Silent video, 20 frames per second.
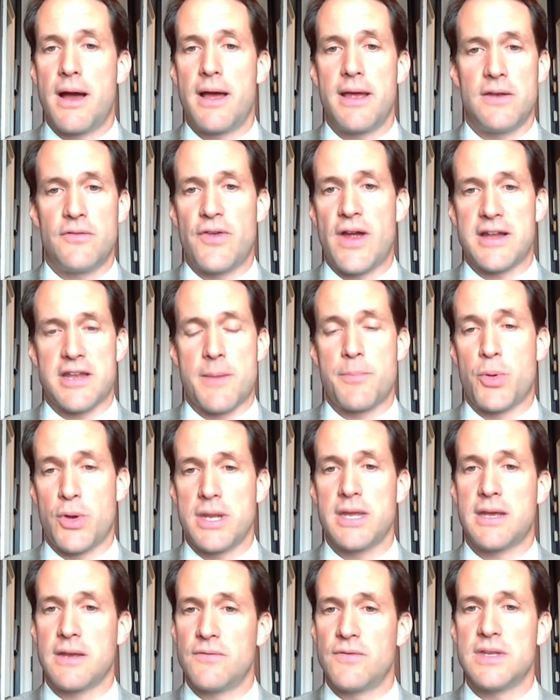In fact, I'm
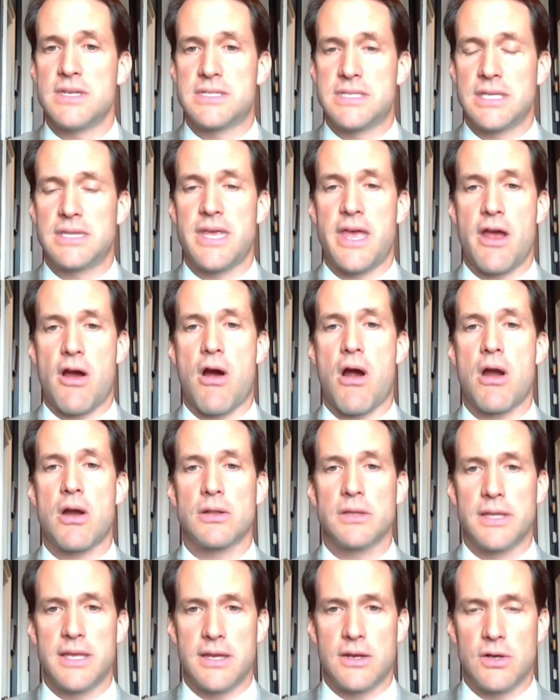pretty convinced that they
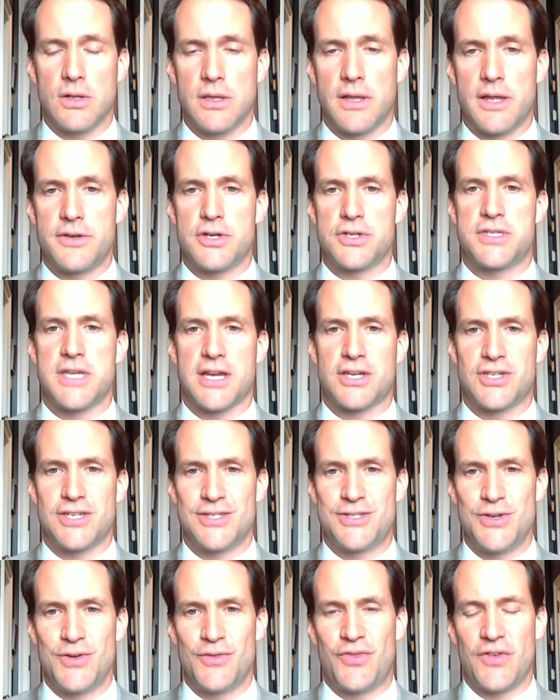are legal under Section
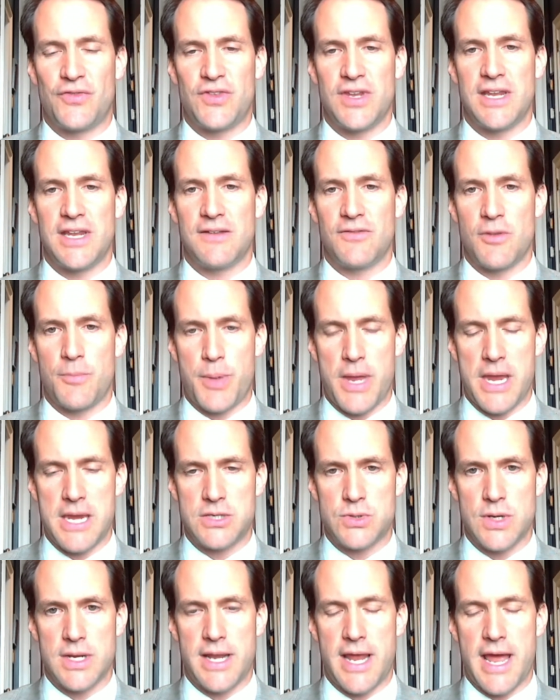215 of the
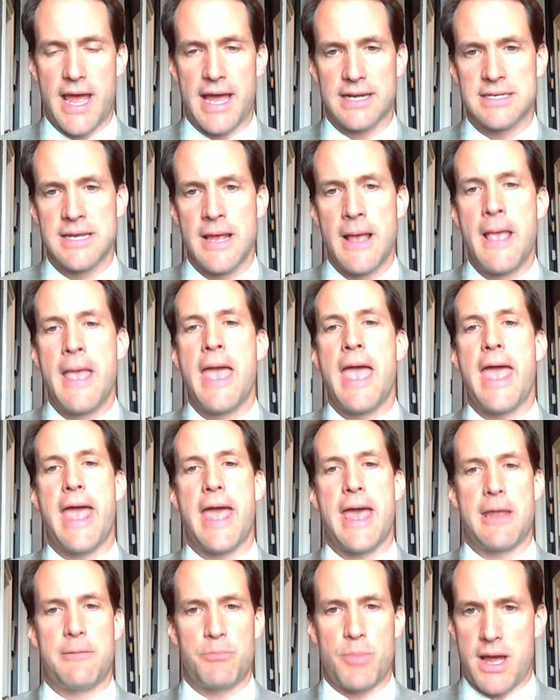Patriot Act
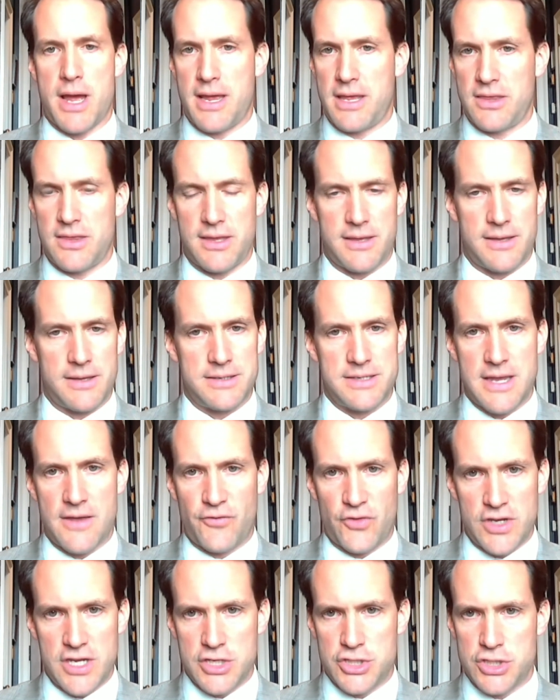and by the
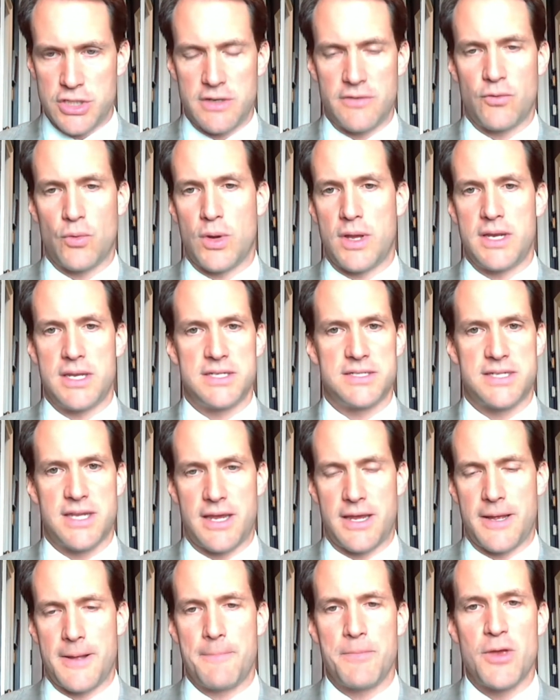definition of what is
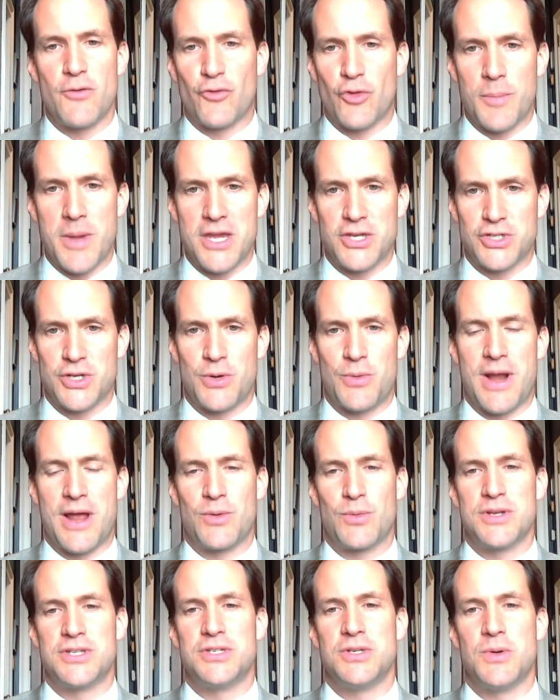information
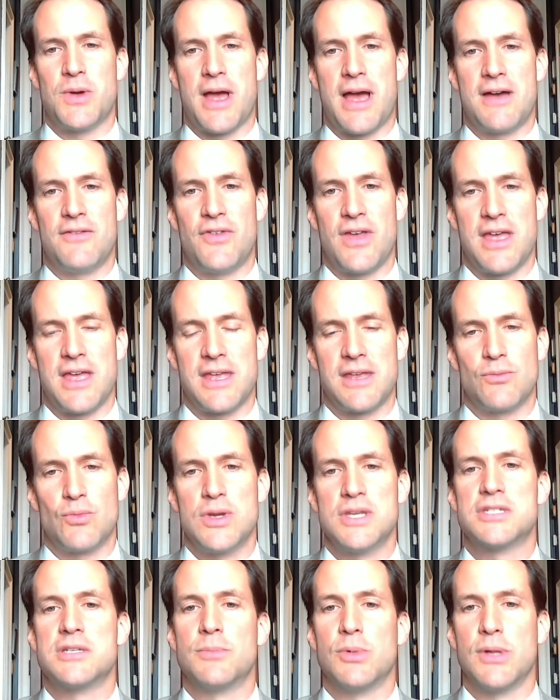around which you have a
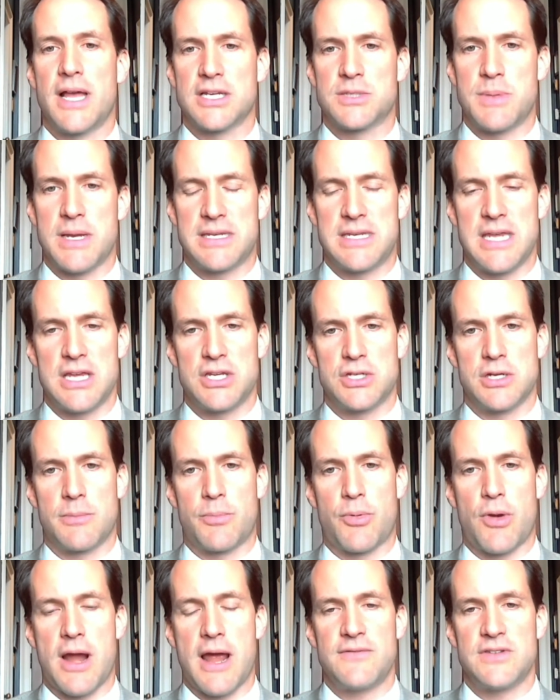reasonable expectation of
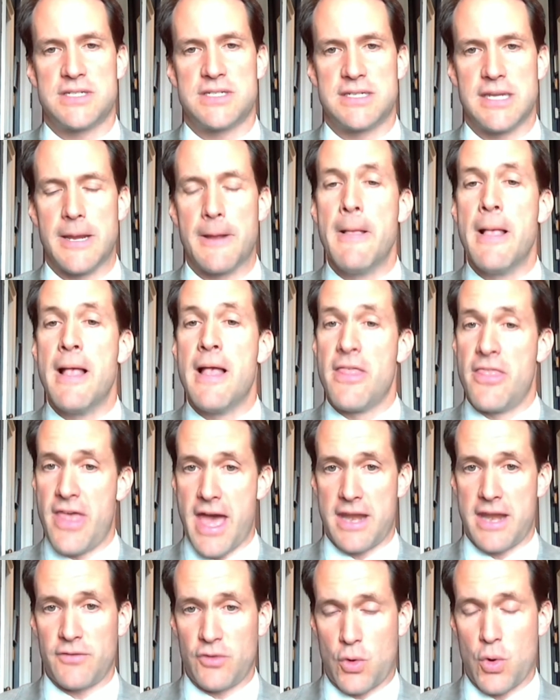privacy.
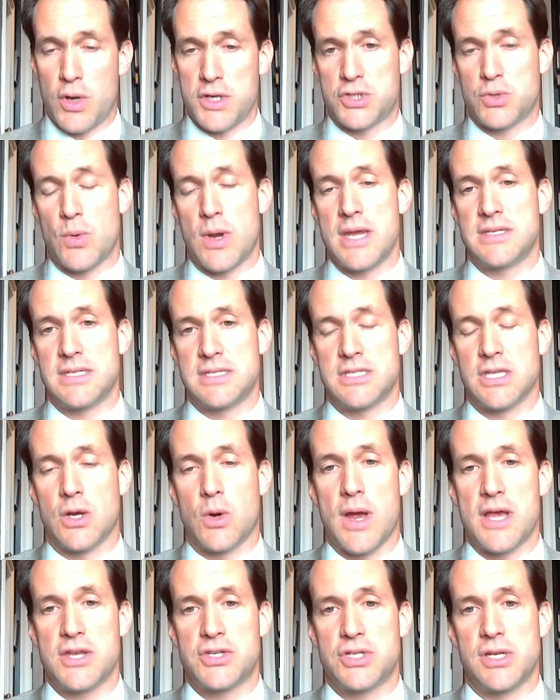That, of course, raises the
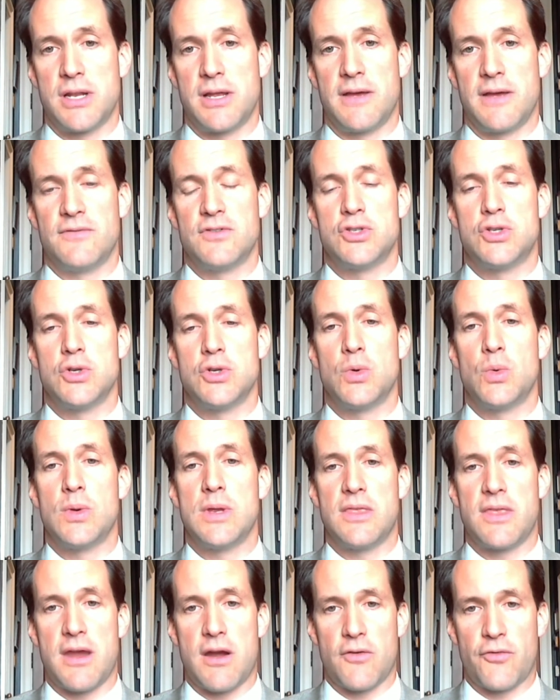question of, do
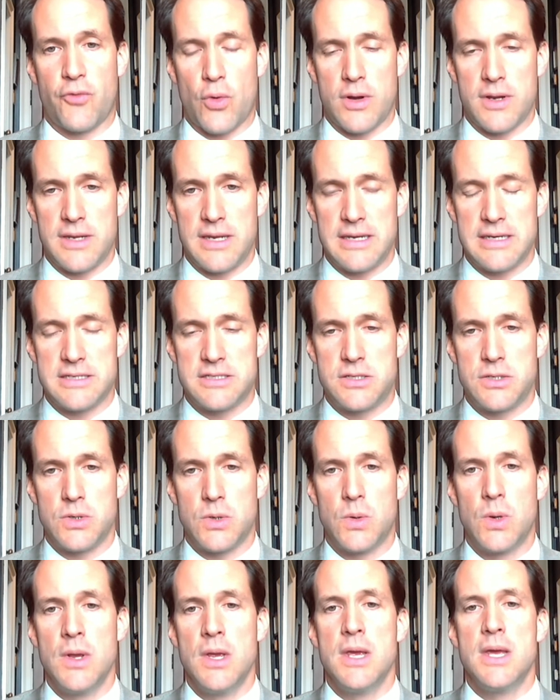we therefore need
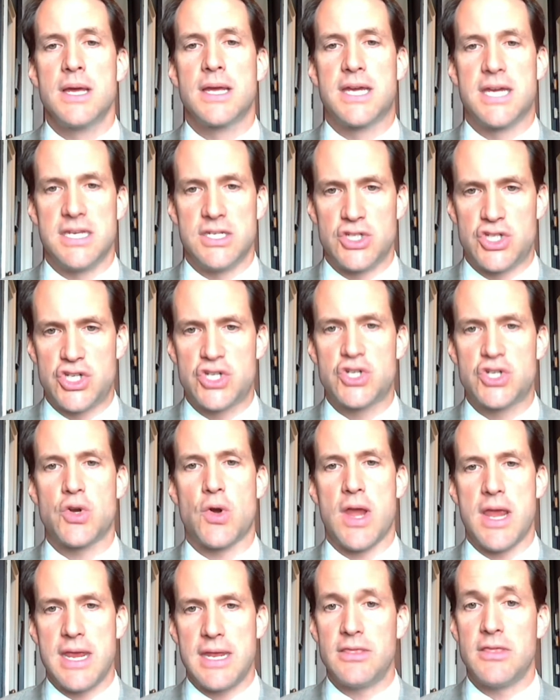to
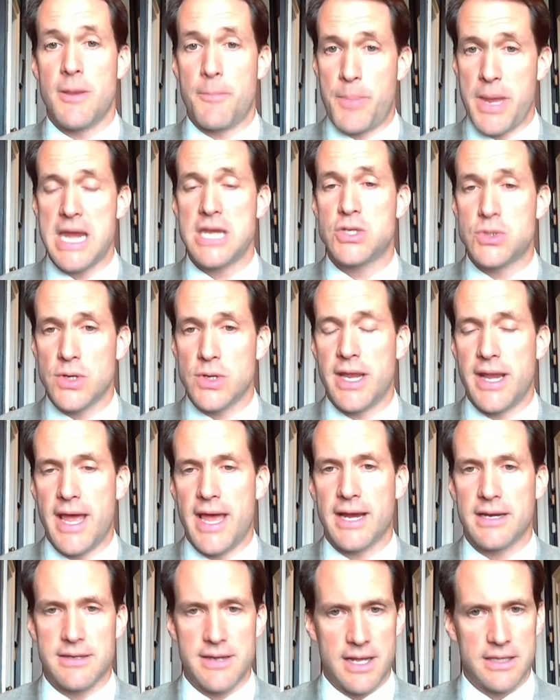constrain the Patriot
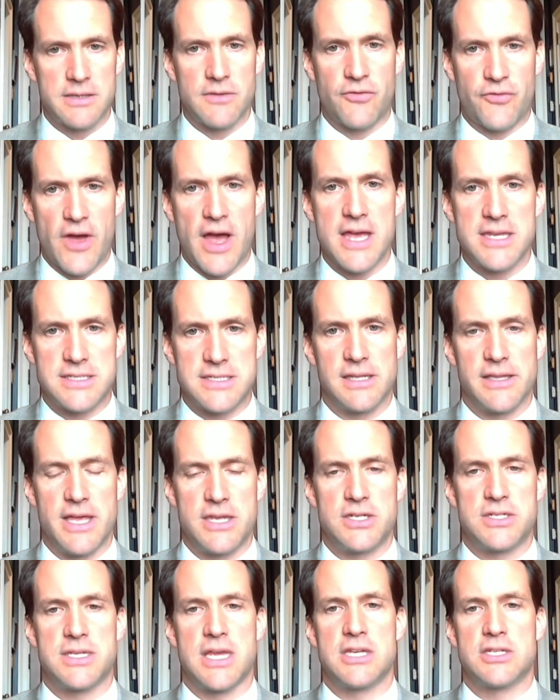Act, not the FISA
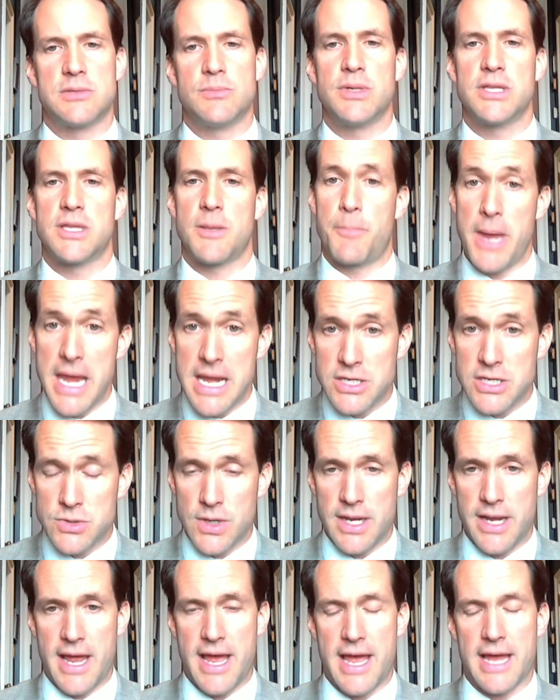legislation, but the
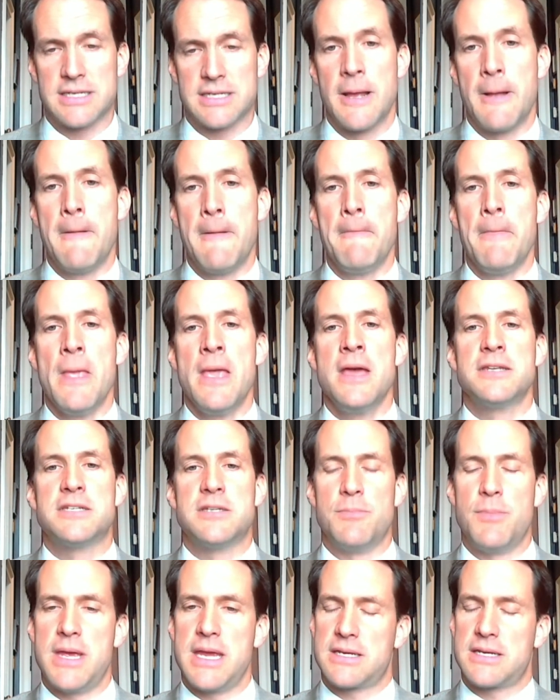Patriot Act,
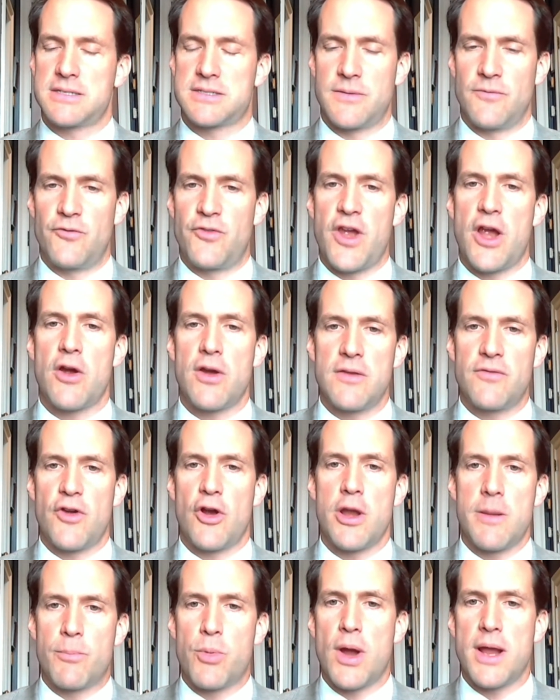to make some very,
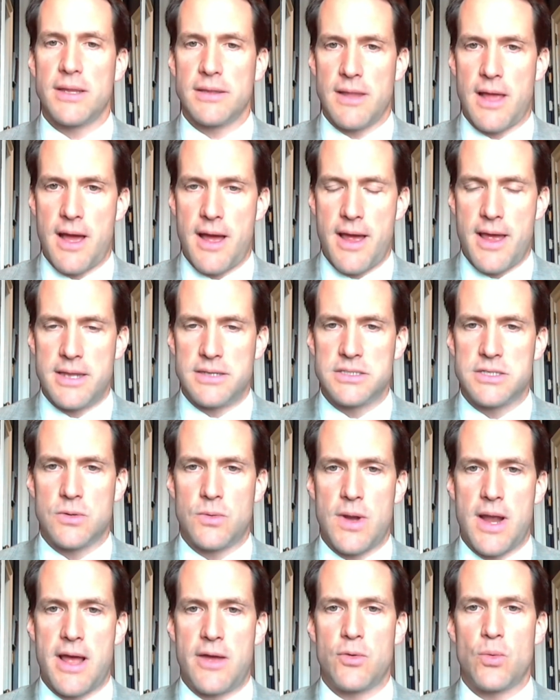very bright lines
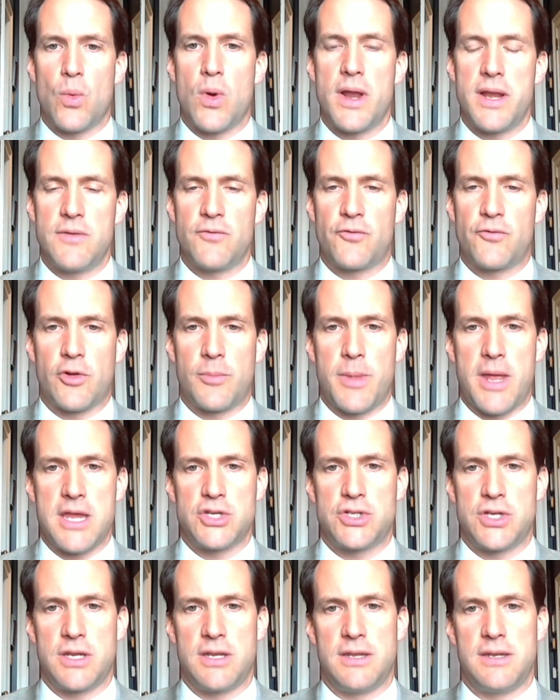around what
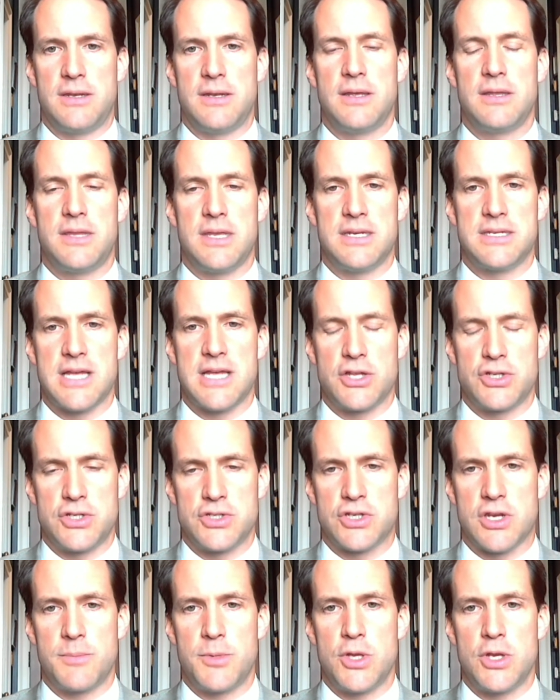information the
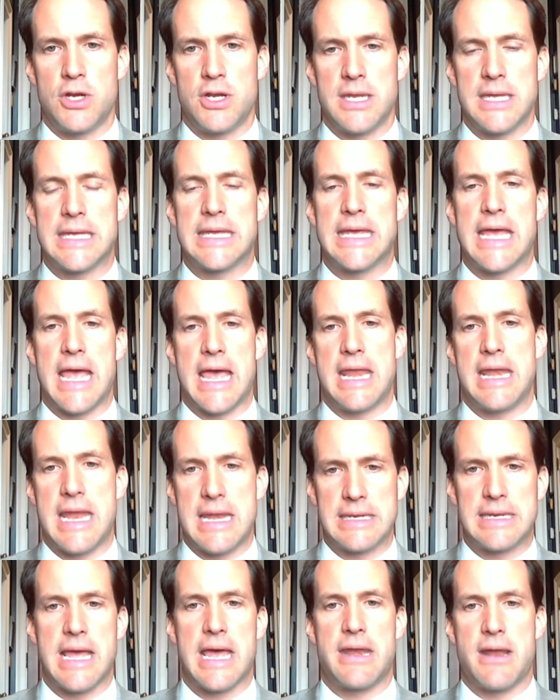intelligence community can
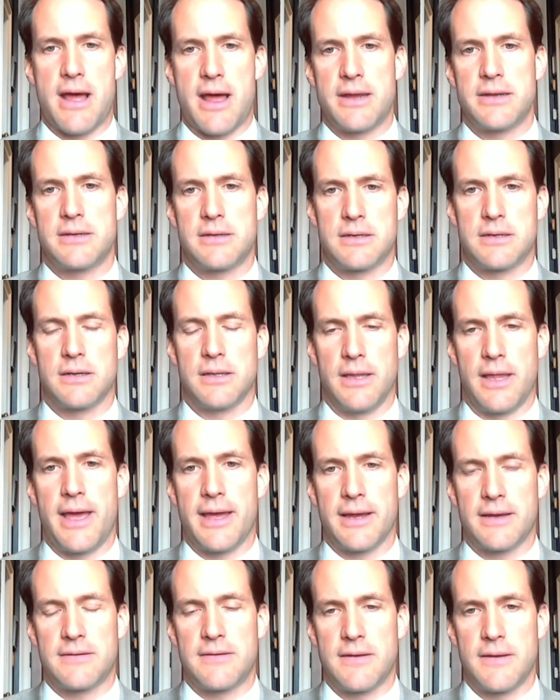and cannot
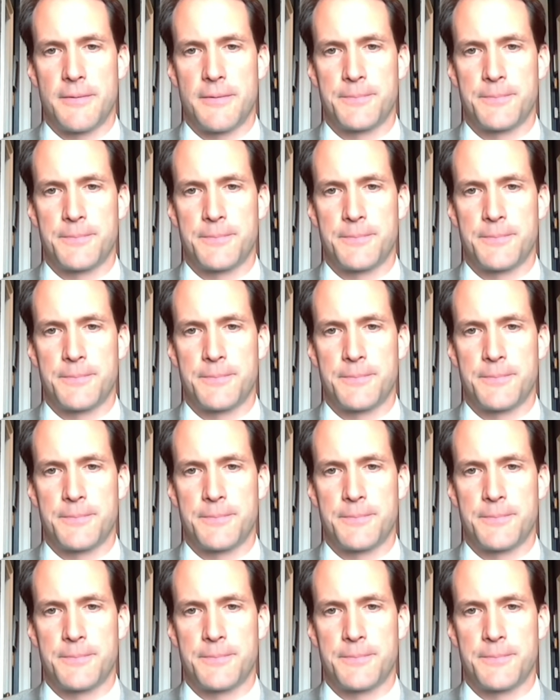collect.